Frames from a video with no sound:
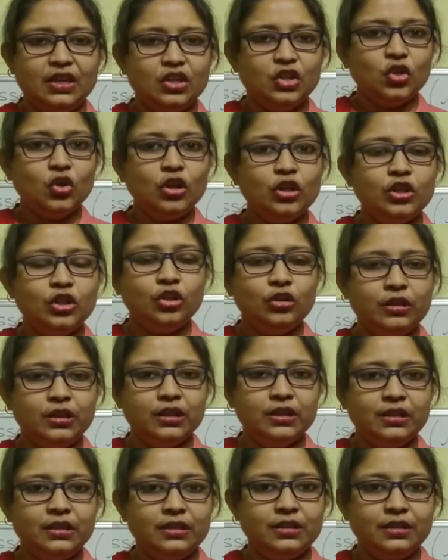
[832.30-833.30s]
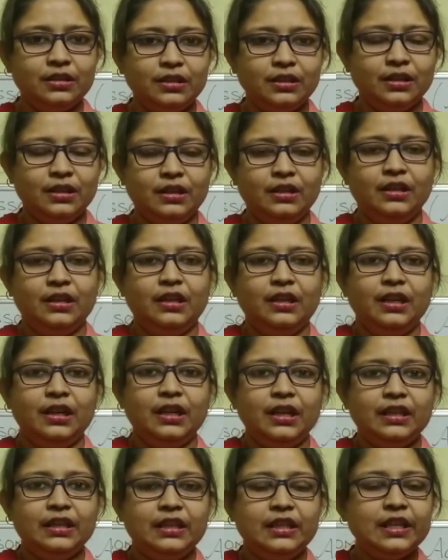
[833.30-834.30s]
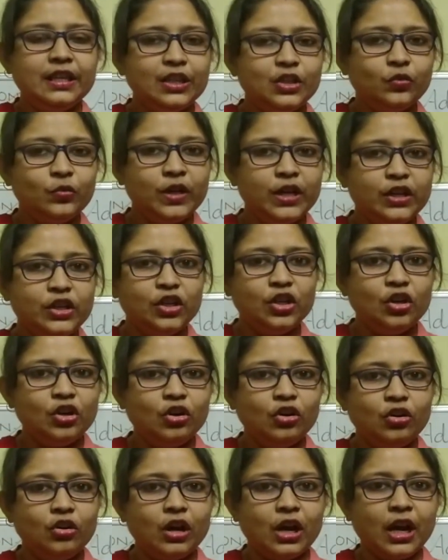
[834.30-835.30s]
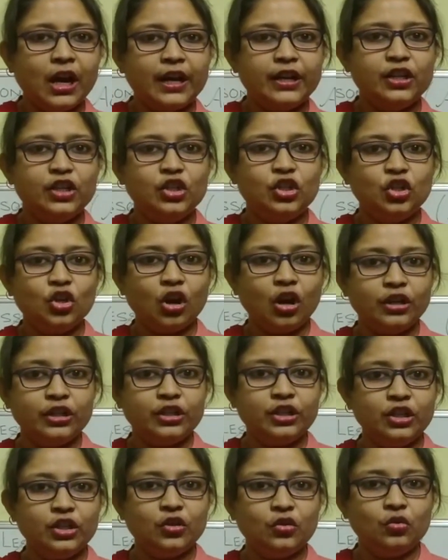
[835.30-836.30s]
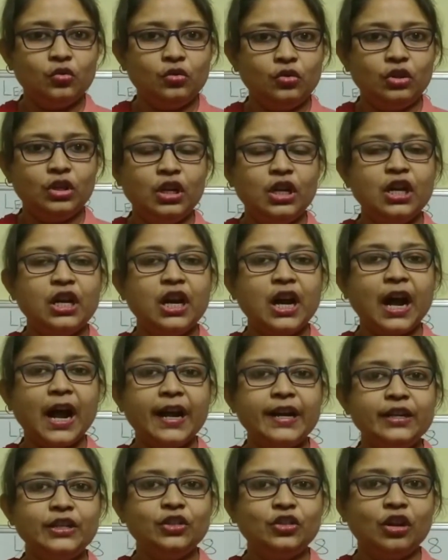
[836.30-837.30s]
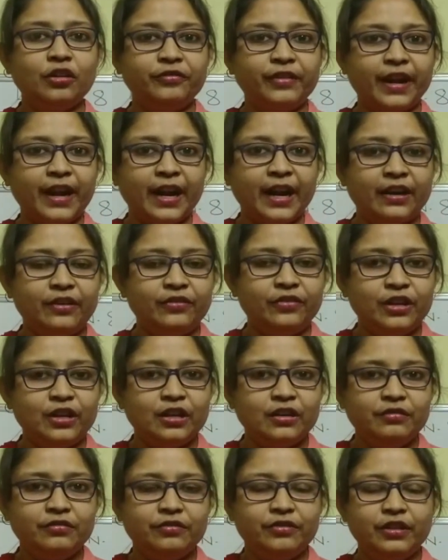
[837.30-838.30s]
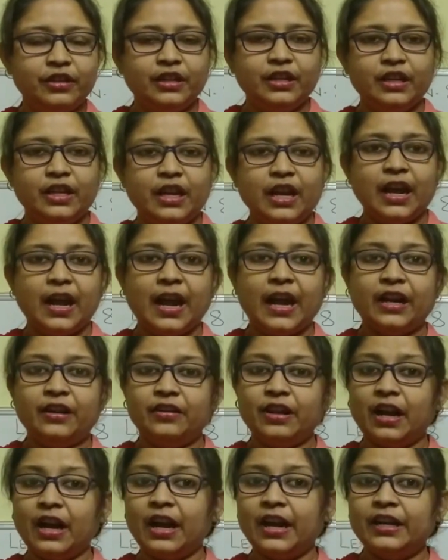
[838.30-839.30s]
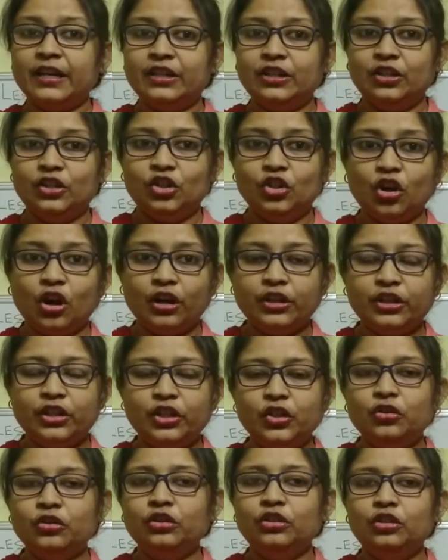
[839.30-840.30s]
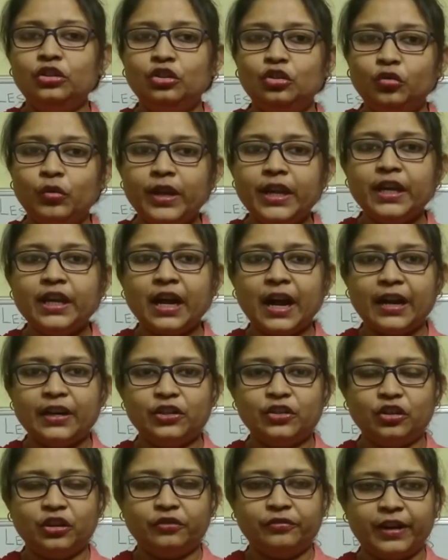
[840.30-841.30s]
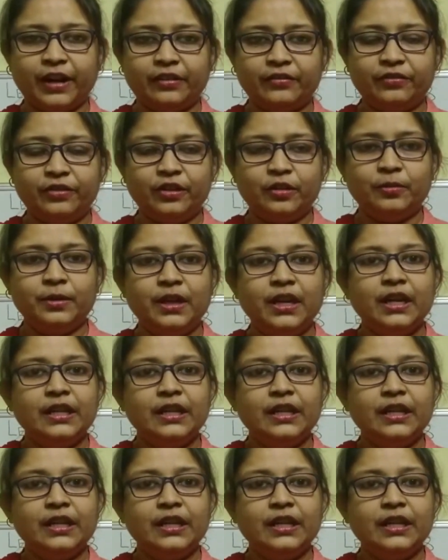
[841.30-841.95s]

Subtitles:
So students, in this video, I taught you kinds of adverb and I taught you three kinds of adverb.